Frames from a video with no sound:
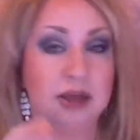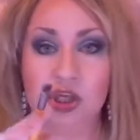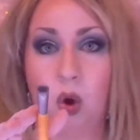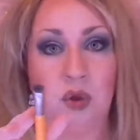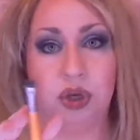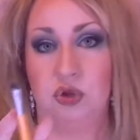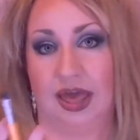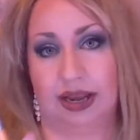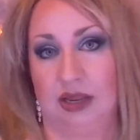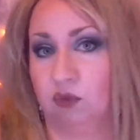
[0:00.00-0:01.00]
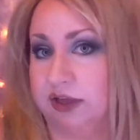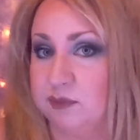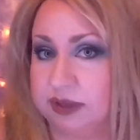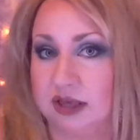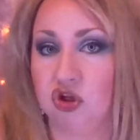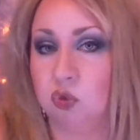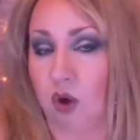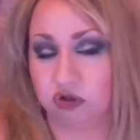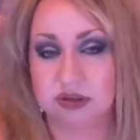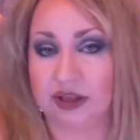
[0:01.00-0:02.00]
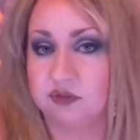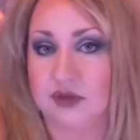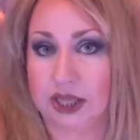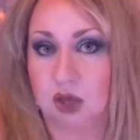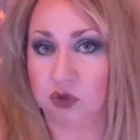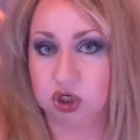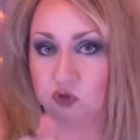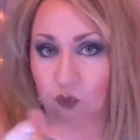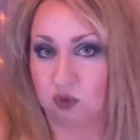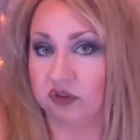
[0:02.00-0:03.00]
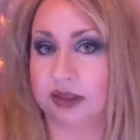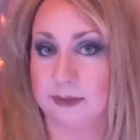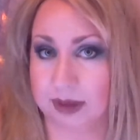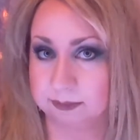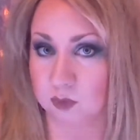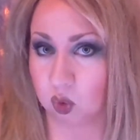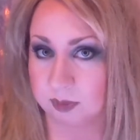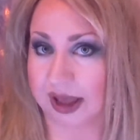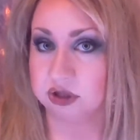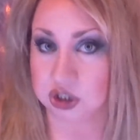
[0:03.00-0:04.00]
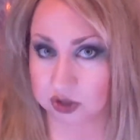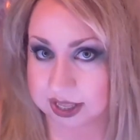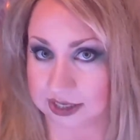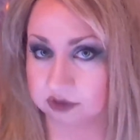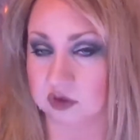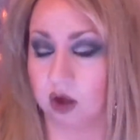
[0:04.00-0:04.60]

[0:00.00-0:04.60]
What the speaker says: you all knew that anyways because you're watching this video and you just want to see a bit more about Younique.